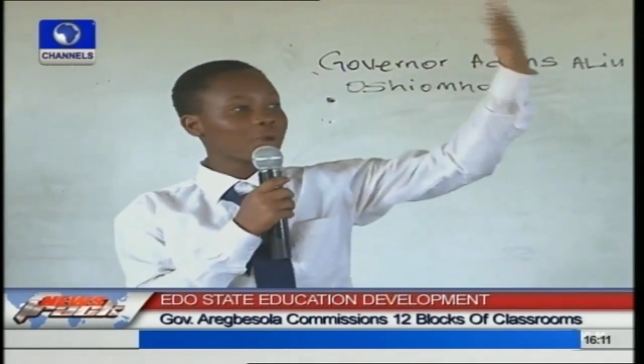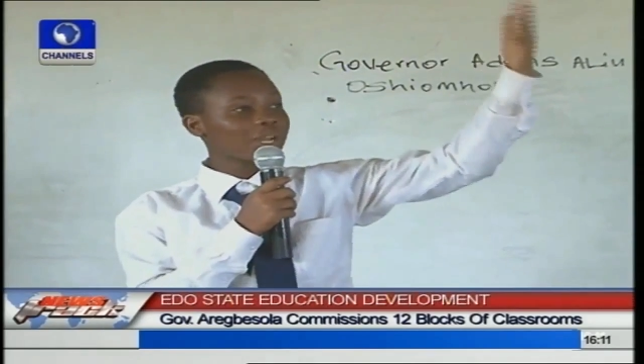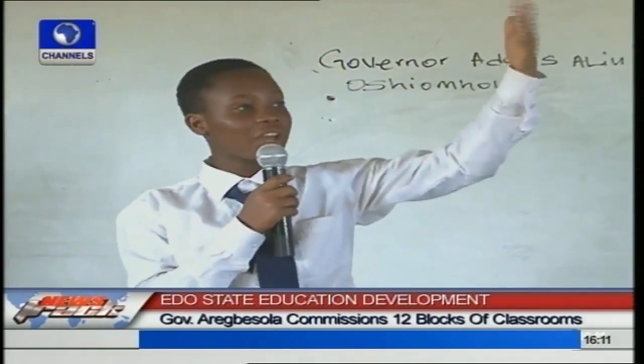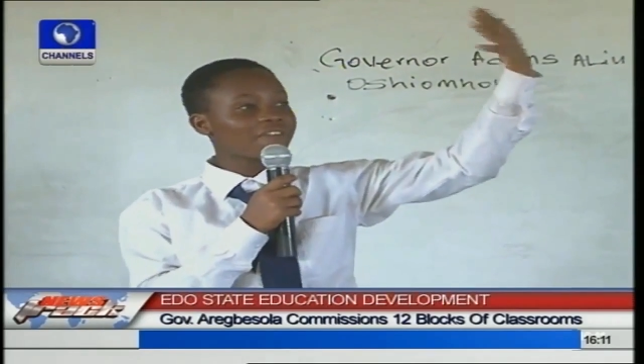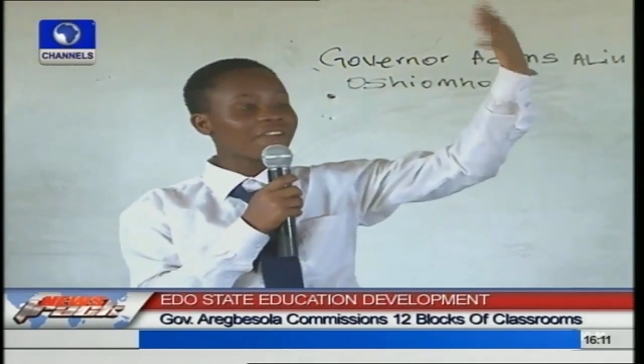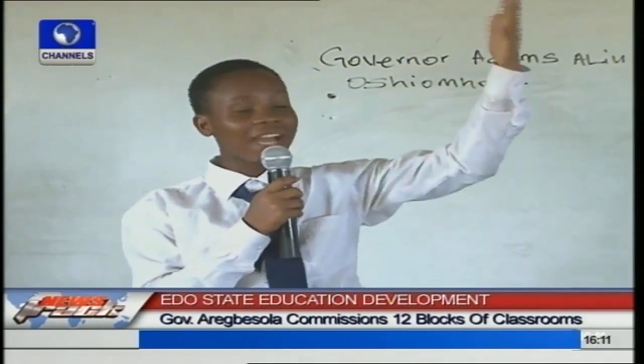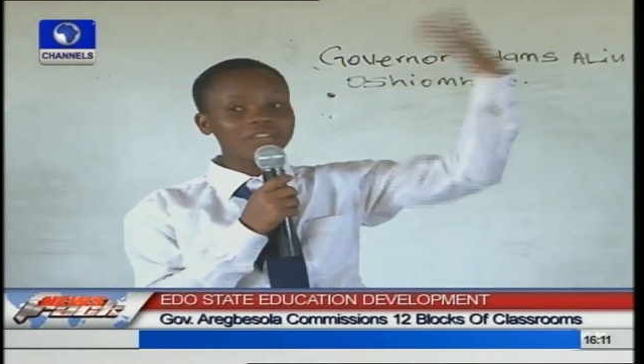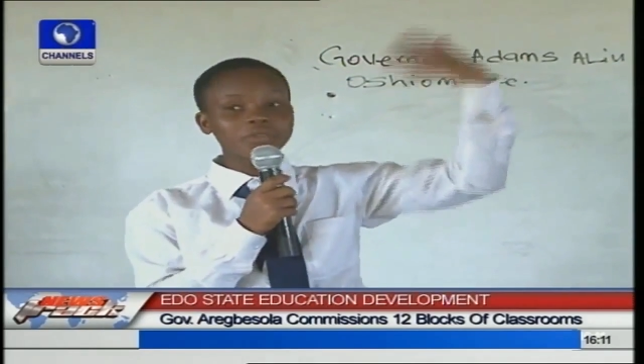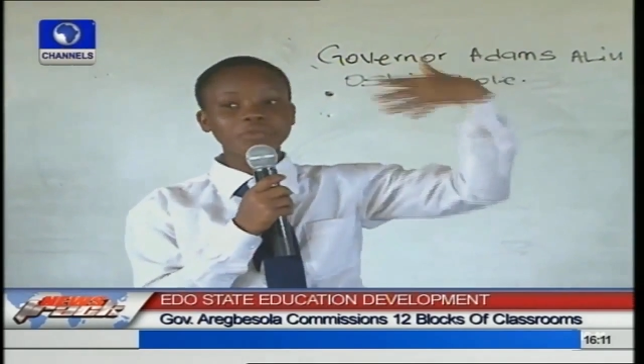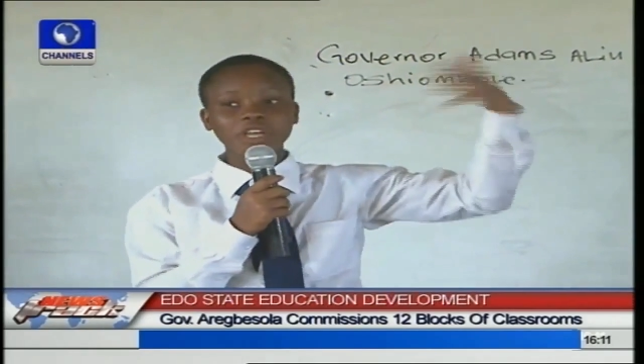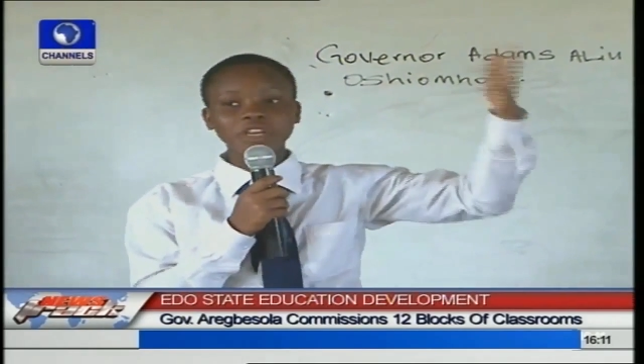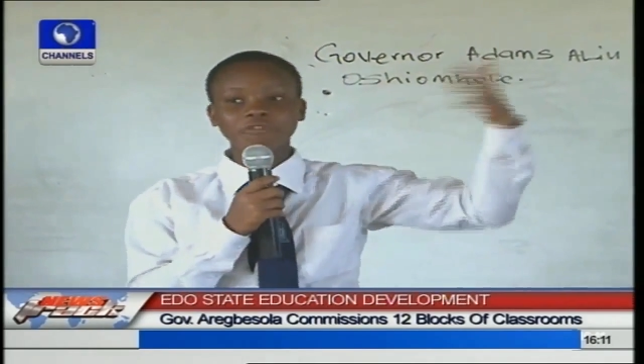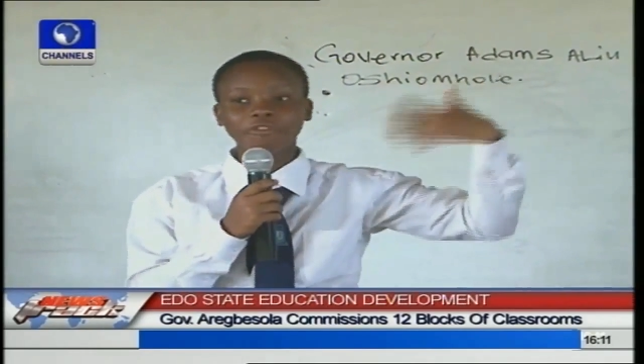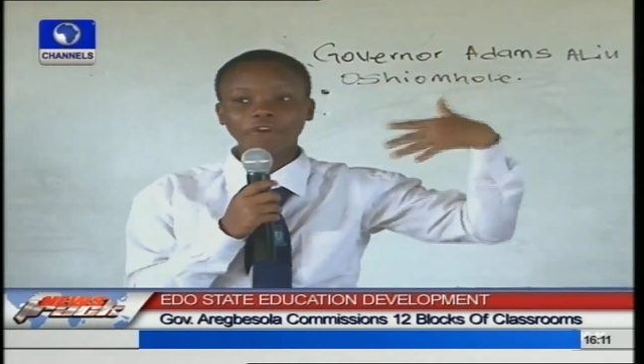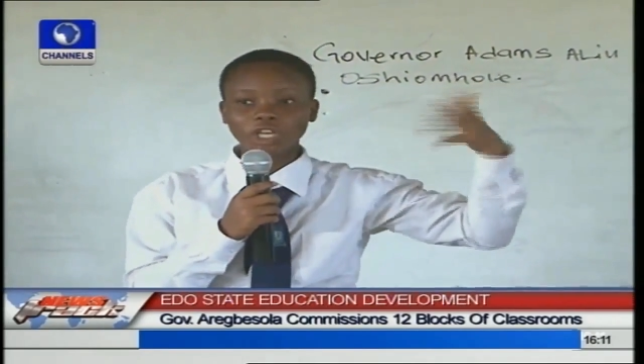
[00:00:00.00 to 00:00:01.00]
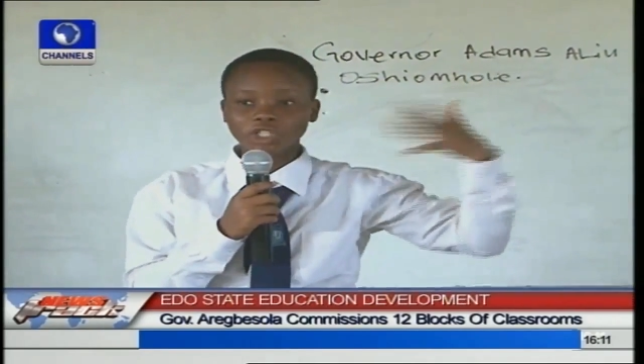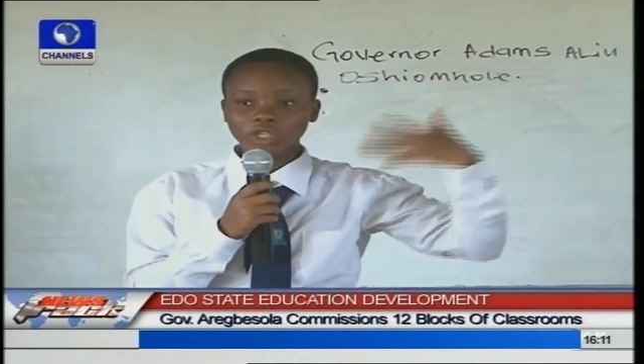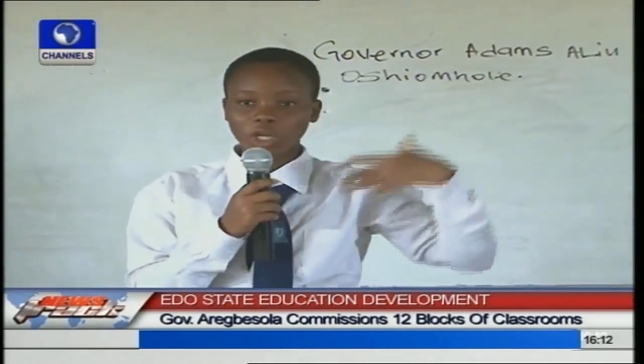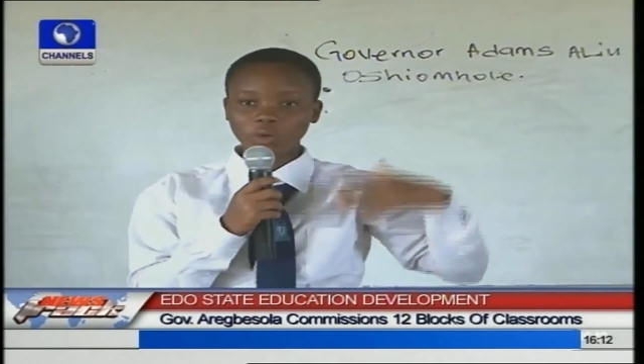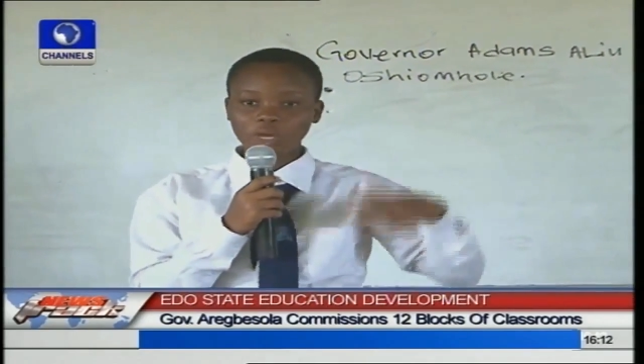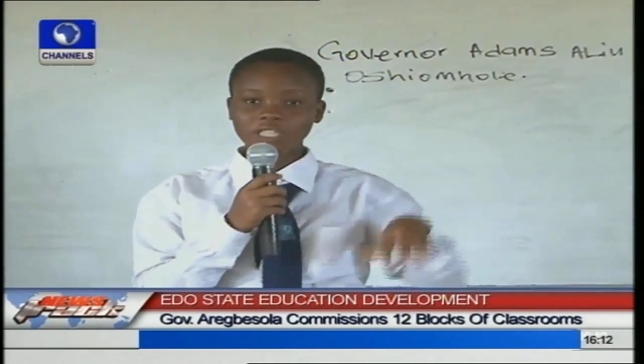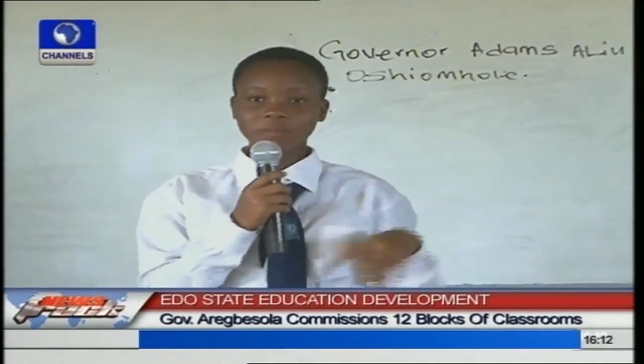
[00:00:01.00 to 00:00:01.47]
Whenever there was
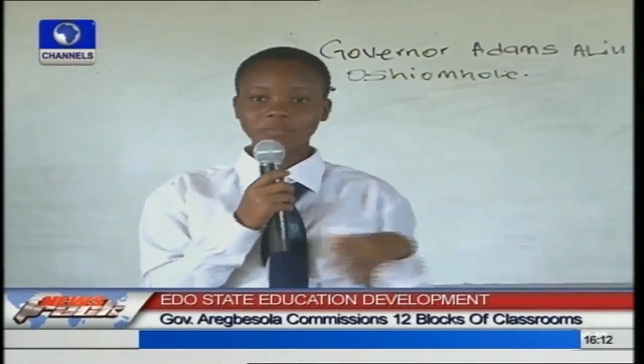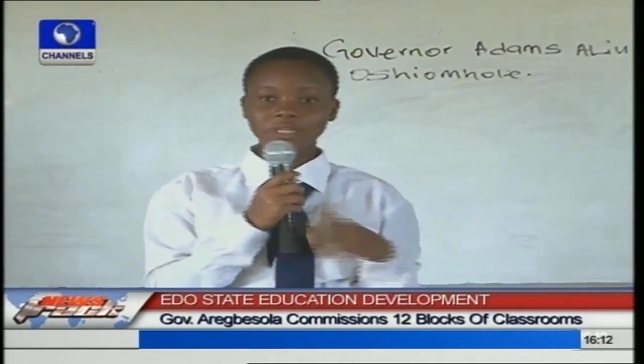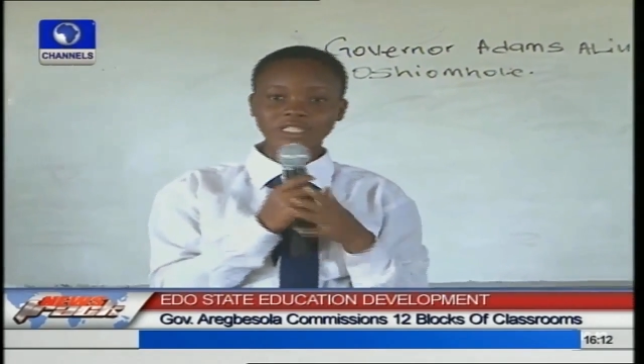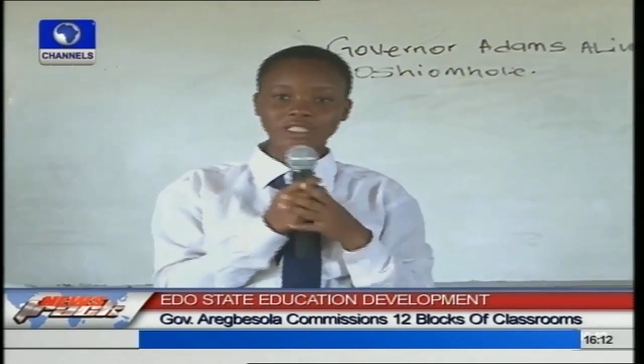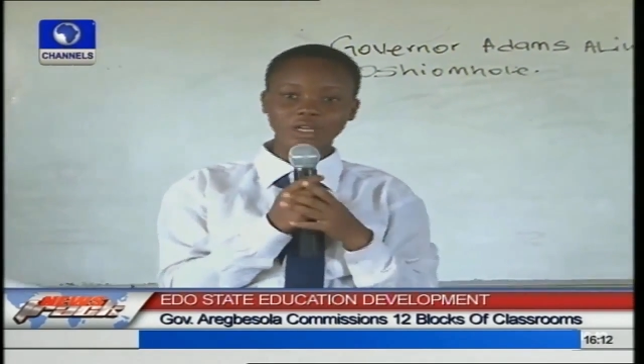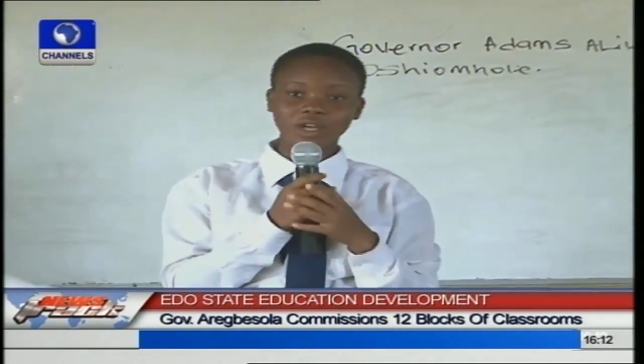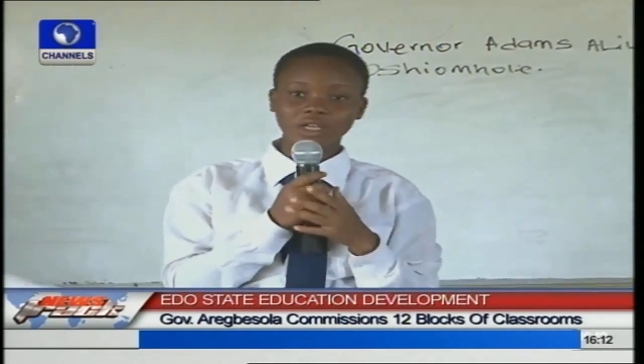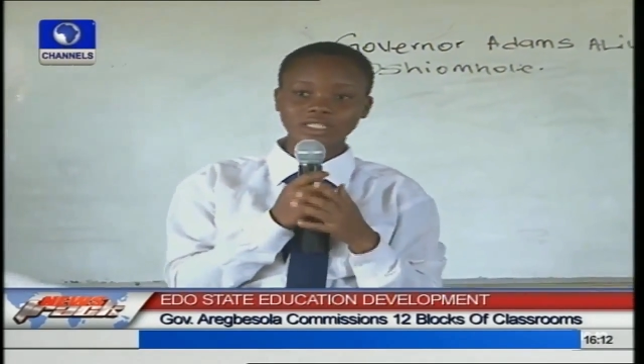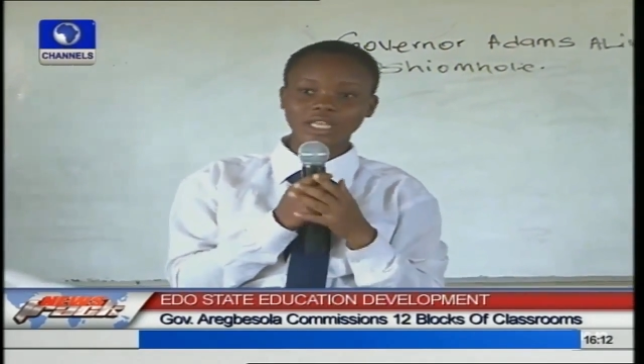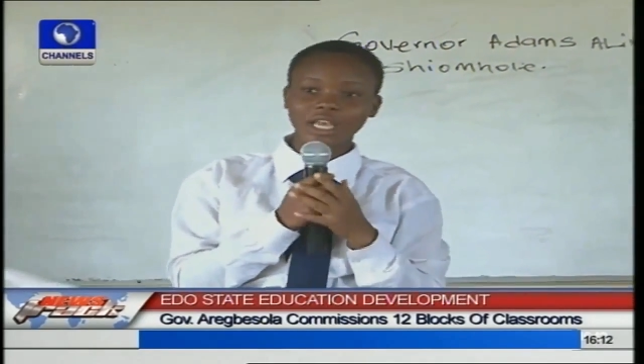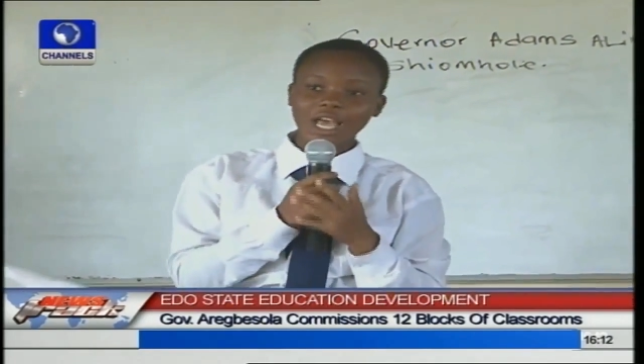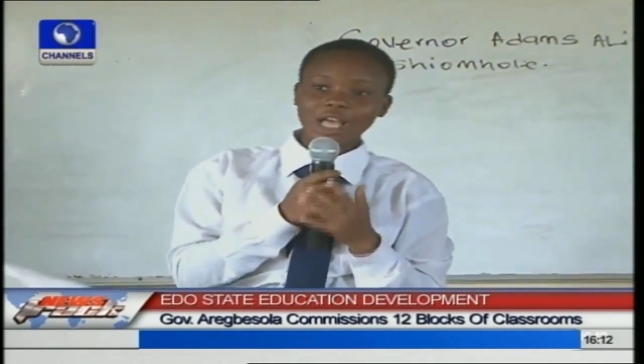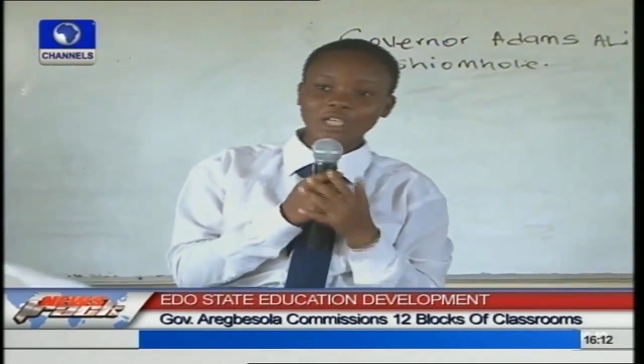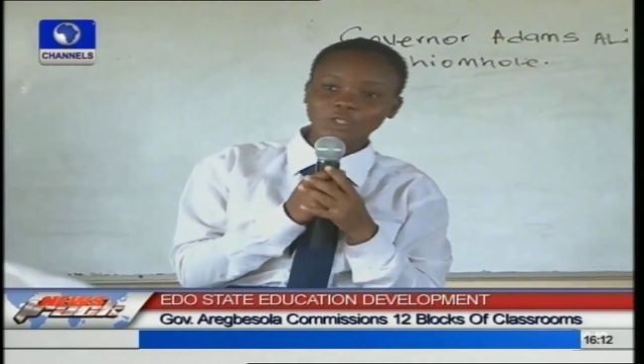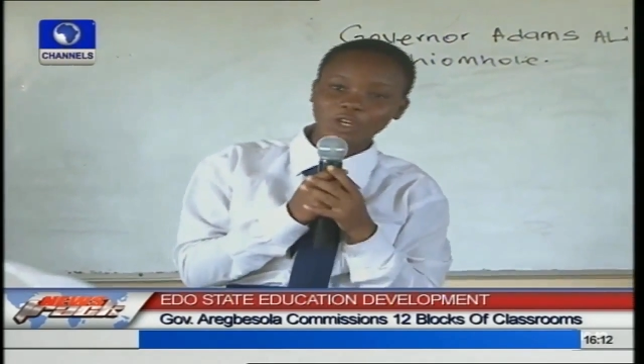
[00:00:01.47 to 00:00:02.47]
no roof.